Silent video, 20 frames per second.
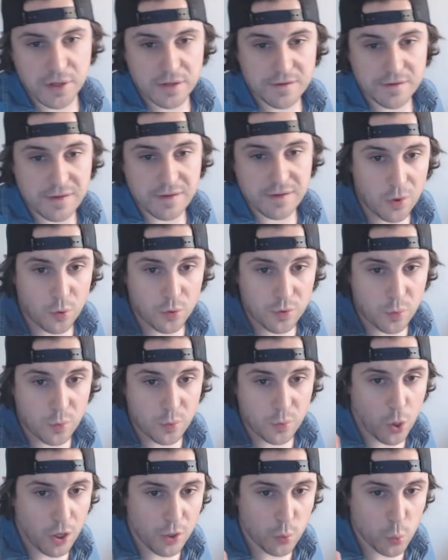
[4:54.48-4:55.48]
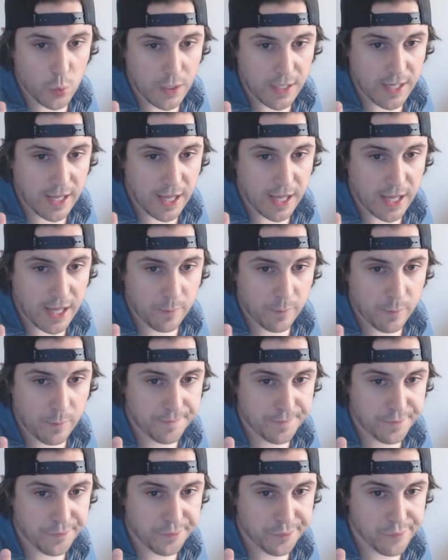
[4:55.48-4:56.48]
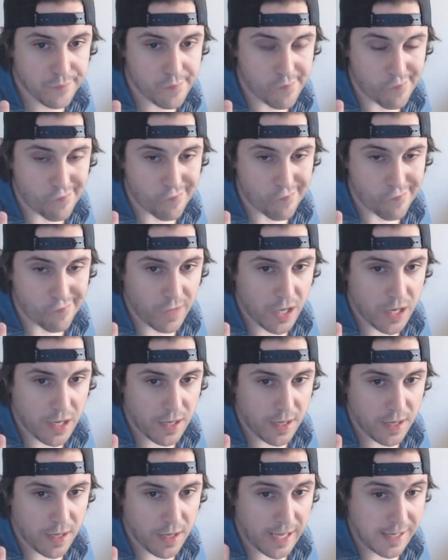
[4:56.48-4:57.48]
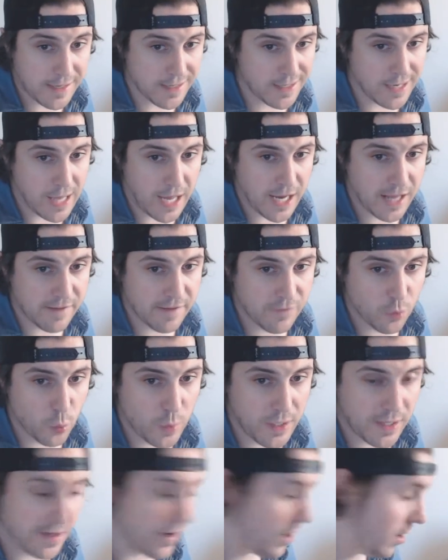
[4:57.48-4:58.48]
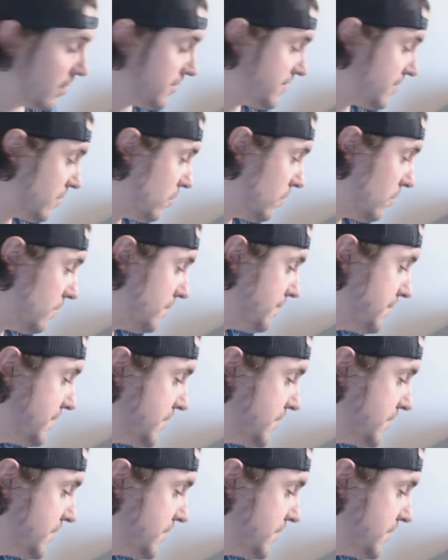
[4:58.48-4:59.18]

to this I owned one Wii game uh, and did not have a Wii console.